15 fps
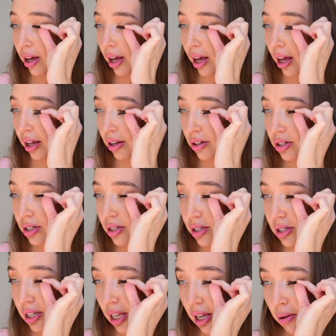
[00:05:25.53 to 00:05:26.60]
and just
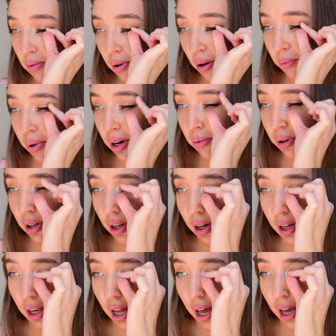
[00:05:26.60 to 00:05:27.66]
see what it would
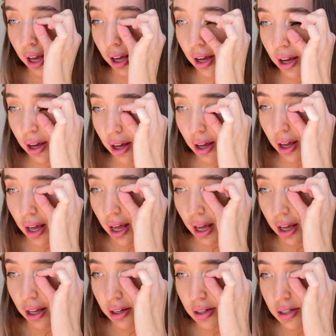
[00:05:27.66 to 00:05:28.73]
look like
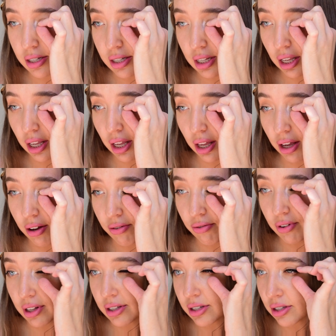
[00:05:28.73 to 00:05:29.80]
and see if
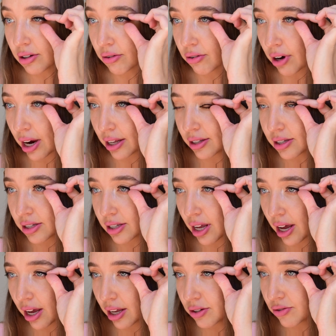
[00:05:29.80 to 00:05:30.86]
it's the right
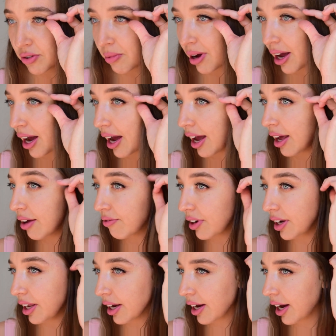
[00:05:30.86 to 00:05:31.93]
size for my eye, if I
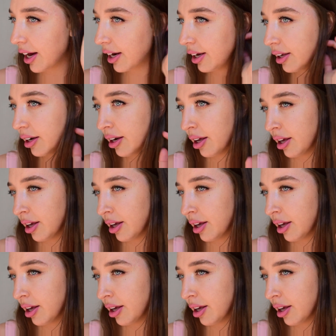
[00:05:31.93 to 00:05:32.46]
need to cut it,